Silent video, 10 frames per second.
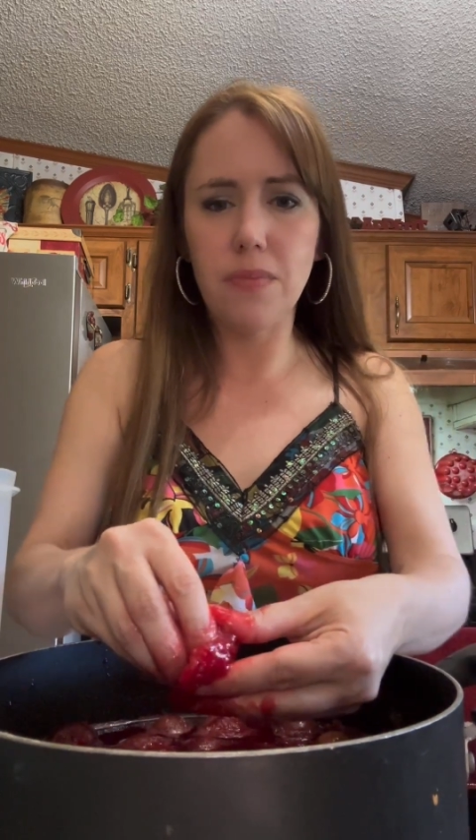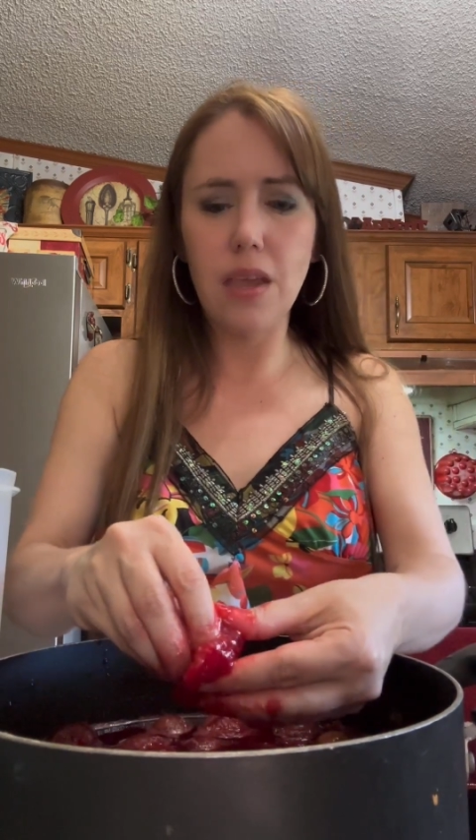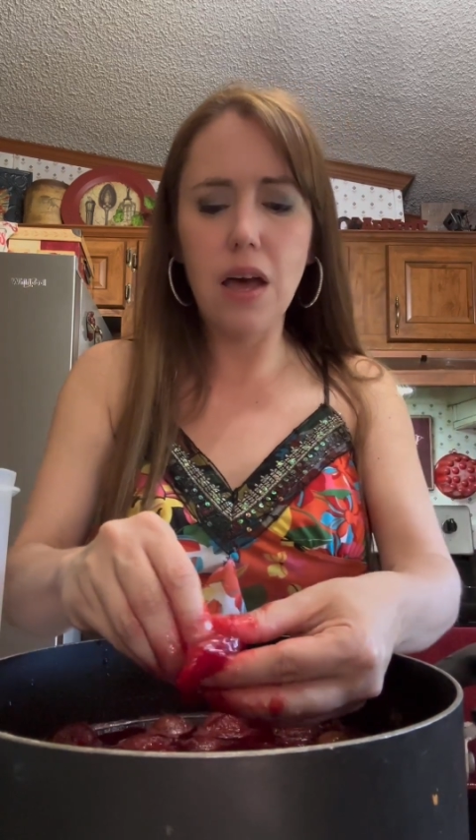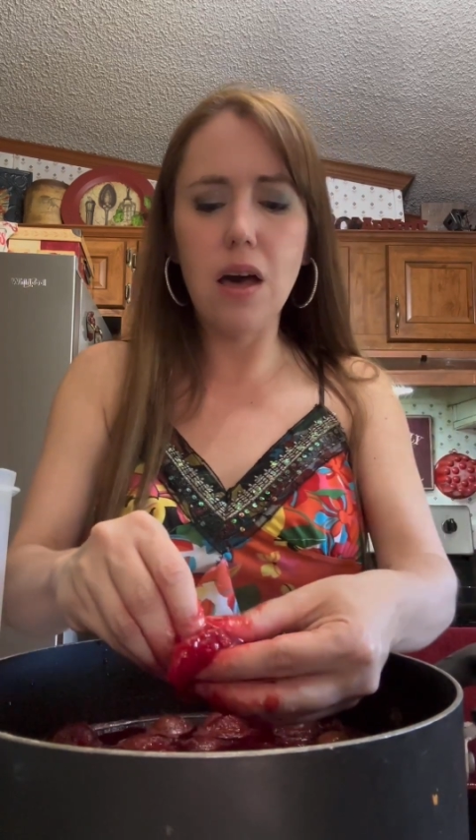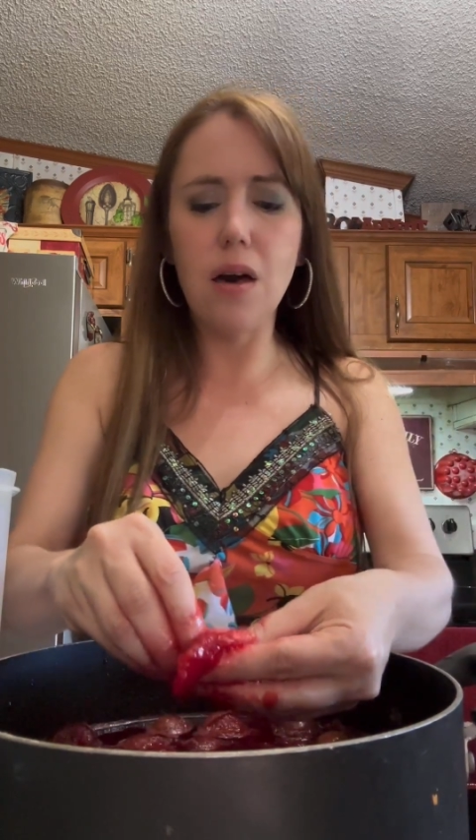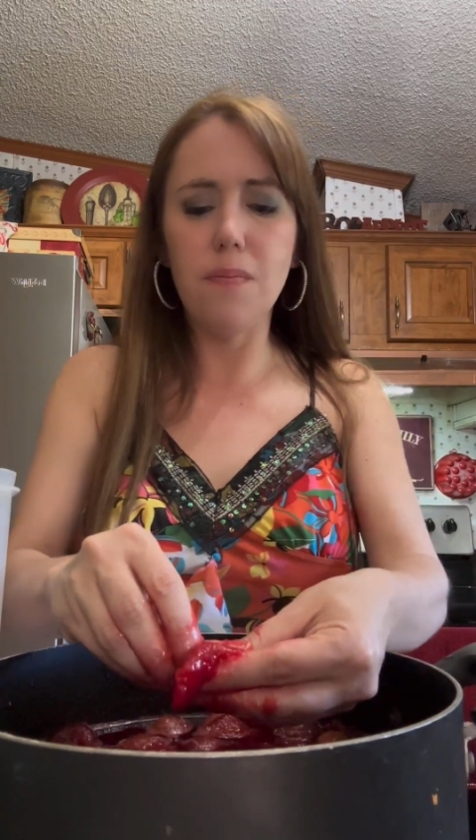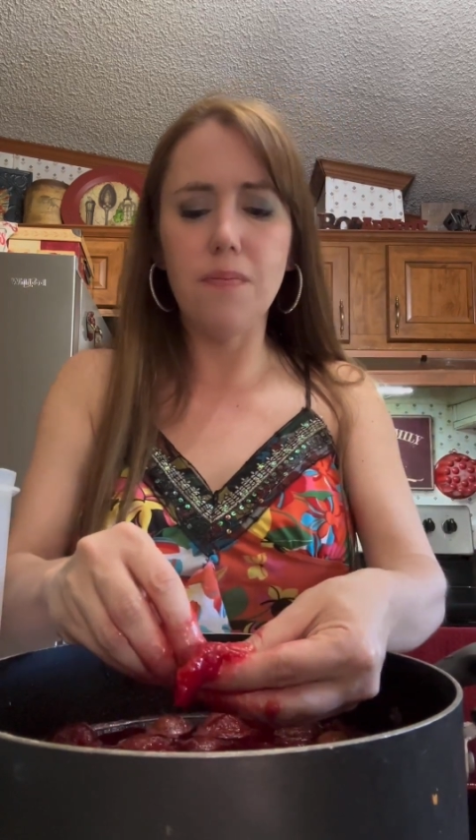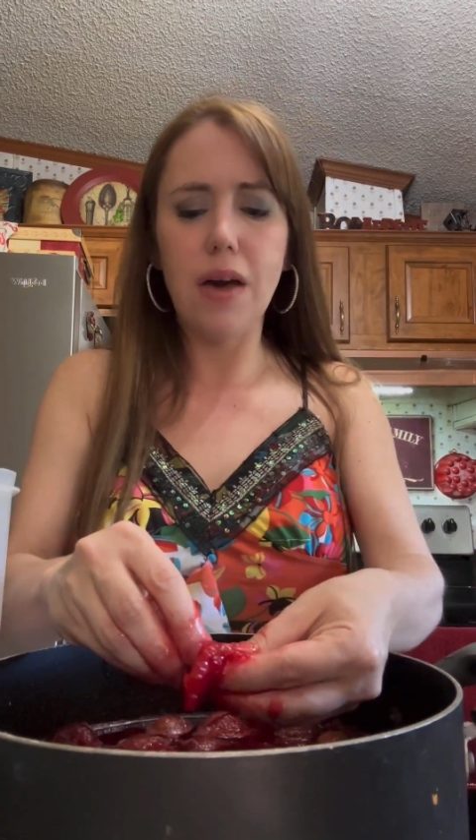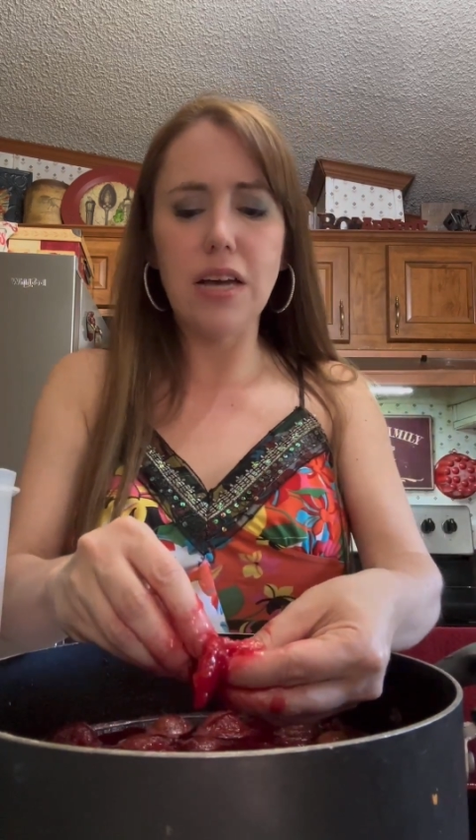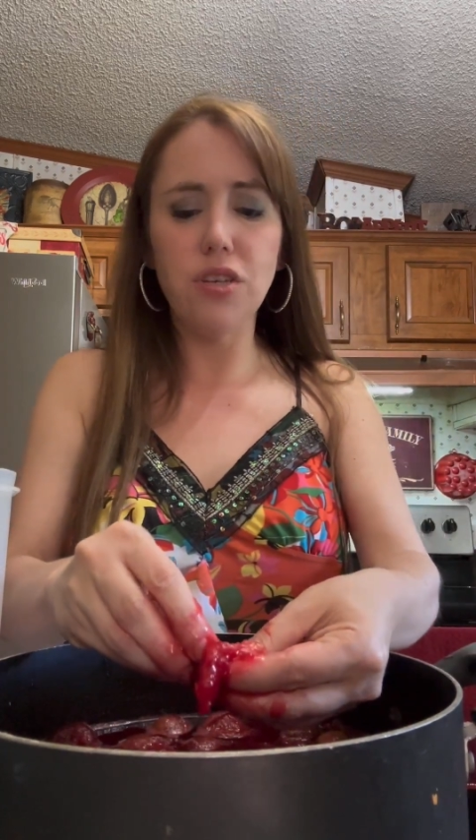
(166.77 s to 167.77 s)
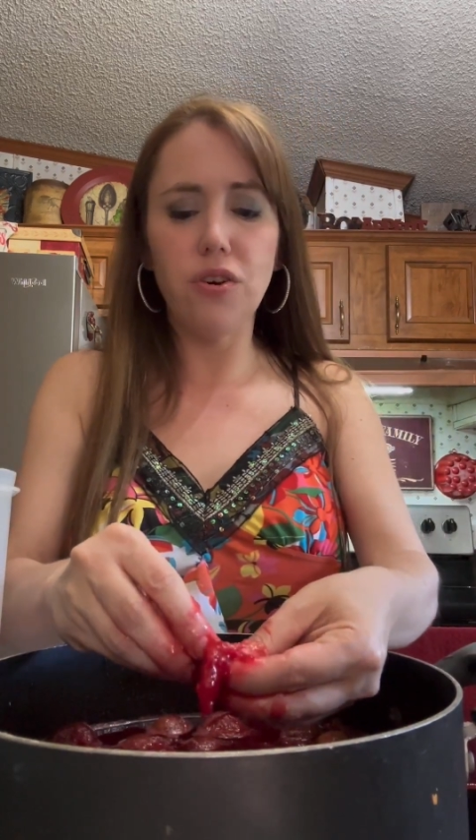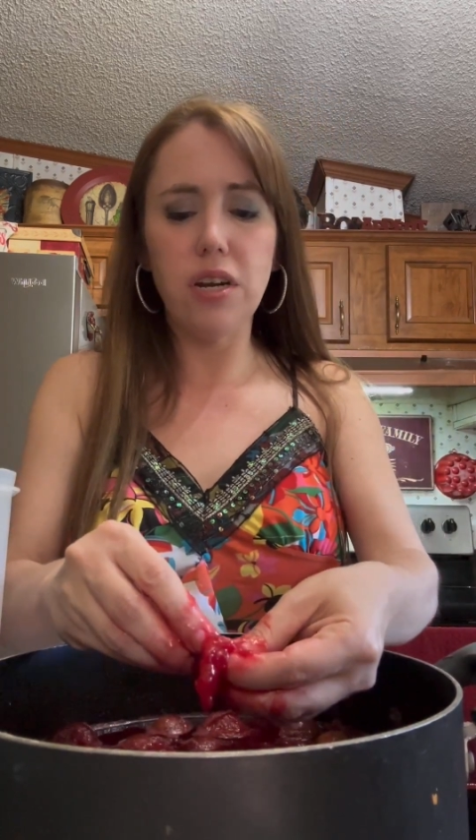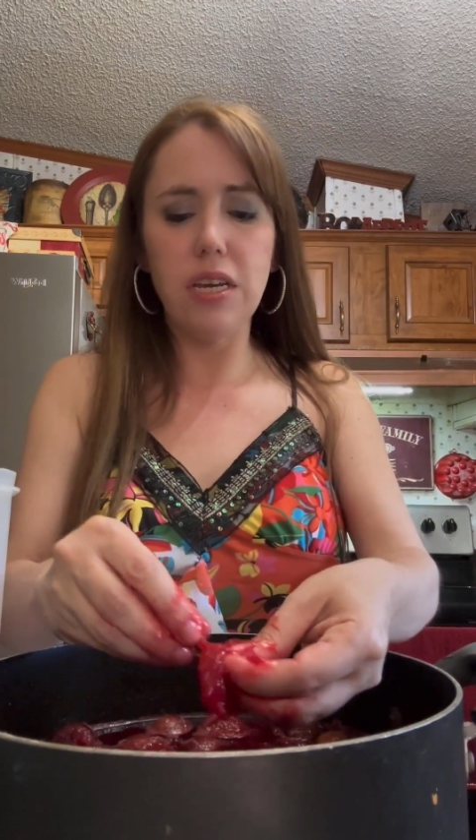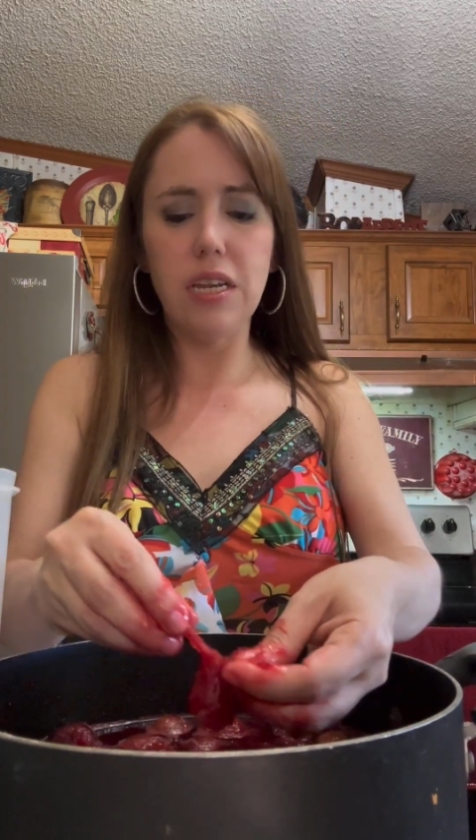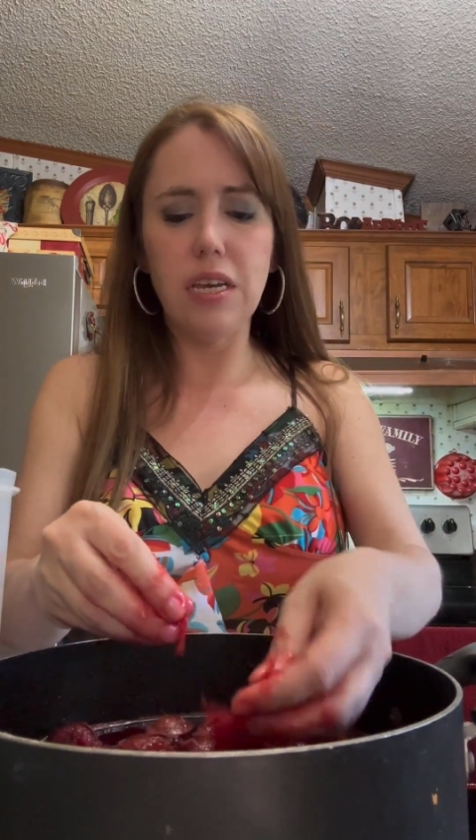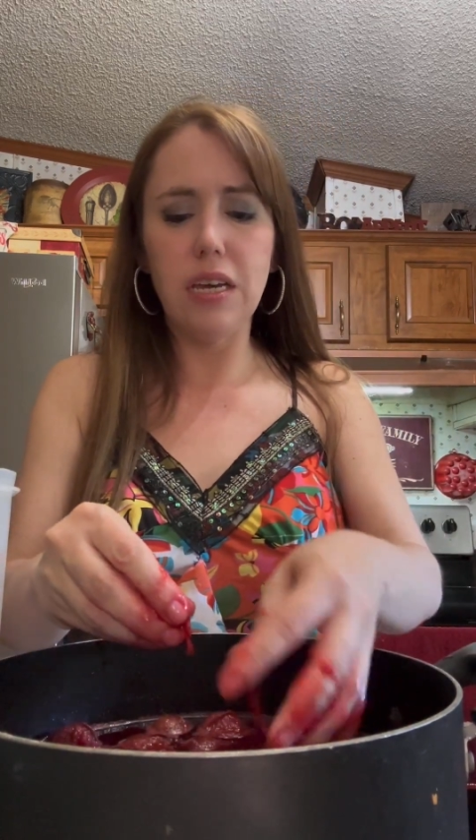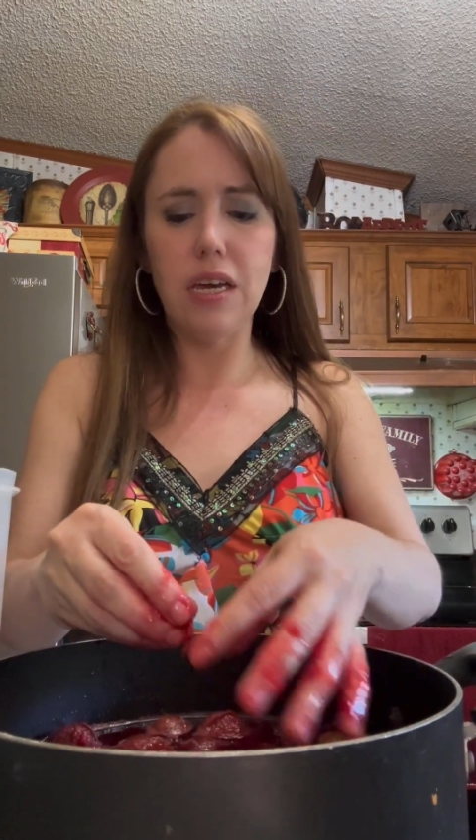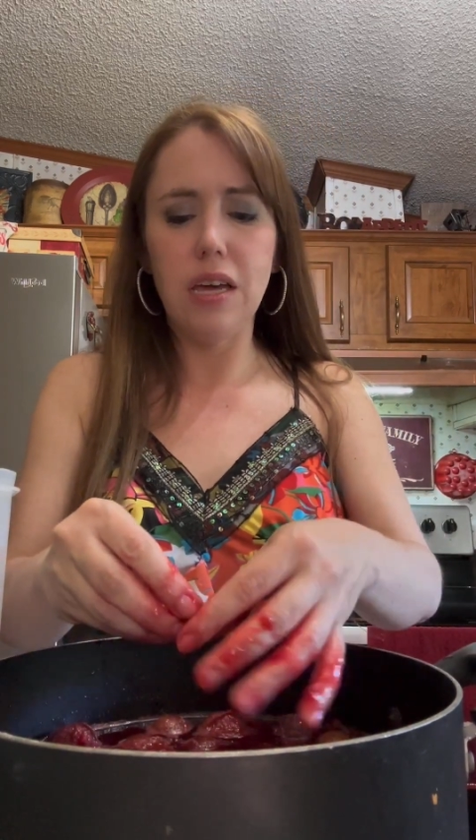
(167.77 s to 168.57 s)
I started eating